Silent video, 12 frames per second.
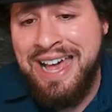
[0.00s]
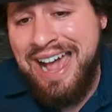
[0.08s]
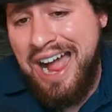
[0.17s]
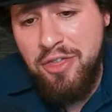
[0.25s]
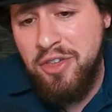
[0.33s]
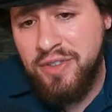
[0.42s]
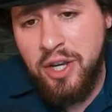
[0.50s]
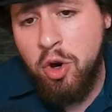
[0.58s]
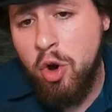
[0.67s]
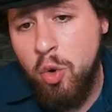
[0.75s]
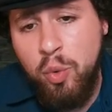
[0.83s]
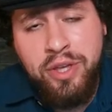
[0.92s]
I think that
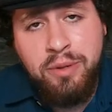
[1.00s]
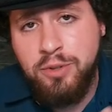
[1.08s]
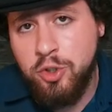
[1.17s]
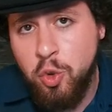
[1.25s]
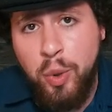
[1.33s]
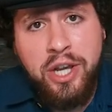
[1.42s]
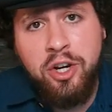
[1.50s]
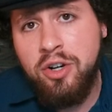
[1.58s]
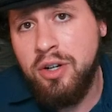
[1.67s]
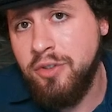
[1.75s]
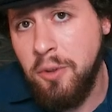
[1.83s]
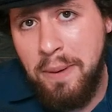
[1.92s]
Carl Williams is
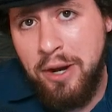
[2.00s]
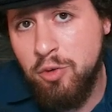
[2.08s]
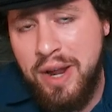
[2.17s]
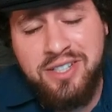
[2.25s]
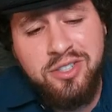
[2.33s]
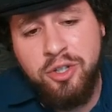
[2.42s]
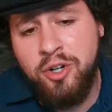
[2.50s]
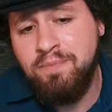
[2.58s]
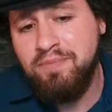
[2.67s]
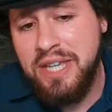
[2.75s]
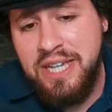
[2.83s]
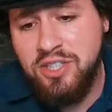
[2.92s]
quicker, the better wrestler.
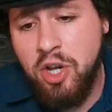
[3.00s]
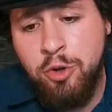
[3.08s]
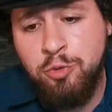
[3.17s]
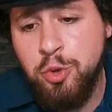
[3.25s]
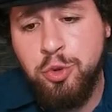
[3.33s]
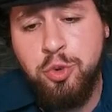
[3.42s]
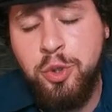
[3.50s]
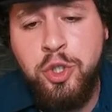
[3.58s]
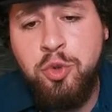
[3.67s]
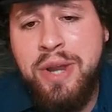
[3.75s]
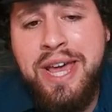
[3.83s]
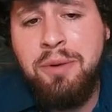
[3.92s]
He's en route to a
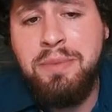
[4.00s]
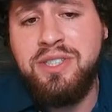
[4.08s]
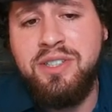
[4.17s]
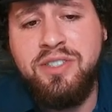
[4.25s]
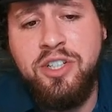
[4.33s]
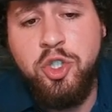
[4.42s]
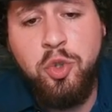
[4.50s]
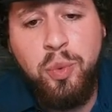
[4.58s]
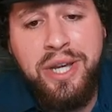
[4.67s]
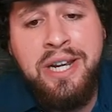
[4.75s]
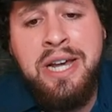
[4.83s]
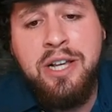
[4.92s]
unanimous decision
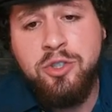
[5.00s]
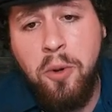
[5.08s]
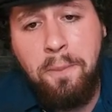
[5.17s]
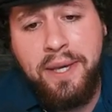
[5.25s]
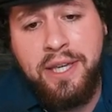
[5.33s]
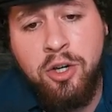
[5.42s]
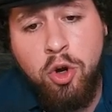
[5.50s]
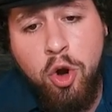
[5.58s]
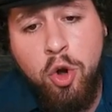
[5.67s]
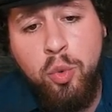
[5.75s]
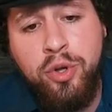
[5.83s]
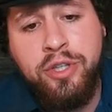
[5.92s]
win. So I'm picking
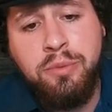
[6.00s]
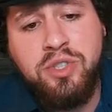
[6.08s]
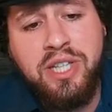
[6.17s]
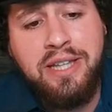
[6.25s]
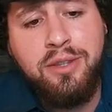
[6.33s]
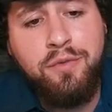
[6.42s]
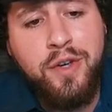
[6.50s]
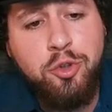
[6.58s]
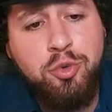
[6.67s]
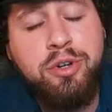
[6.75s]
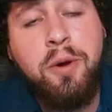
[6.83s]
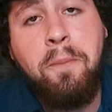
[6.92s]
Carl Williams to get the
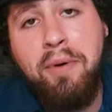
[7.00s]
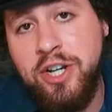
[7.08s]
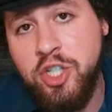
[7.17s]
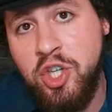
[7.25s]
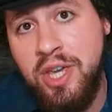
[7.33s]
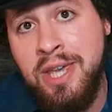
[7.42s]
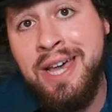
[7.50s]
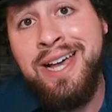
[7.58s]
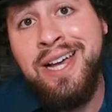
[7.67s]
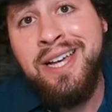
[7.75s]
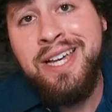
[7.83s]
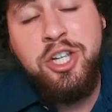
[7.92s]
victory here. And Brzeski,
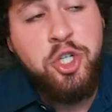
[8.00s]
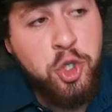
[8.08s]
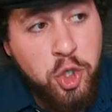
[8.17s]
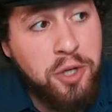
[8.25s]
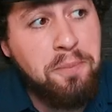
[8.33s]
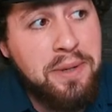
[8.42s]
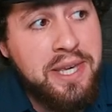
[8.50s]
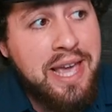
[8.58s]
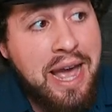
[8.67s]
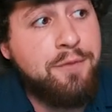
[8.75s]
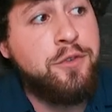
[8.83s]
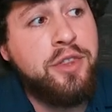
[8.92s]
he should be,
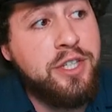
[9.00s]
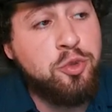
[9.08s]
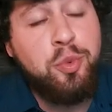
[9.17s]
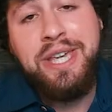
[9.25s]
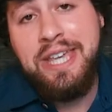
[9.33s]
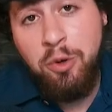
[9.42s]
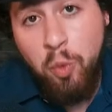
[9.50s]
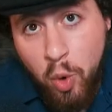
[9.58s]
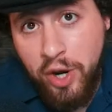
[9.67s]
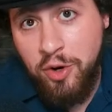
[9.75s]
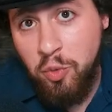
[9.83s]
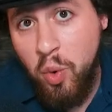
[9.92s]
after this weekend,
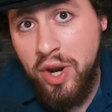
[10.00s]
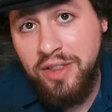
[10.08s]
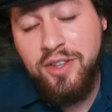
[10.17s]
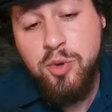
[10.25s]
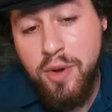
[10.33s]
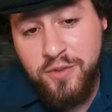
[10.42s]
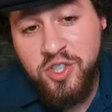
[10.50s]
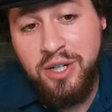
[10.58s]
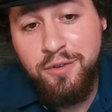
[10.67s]
1-1 in the UFC.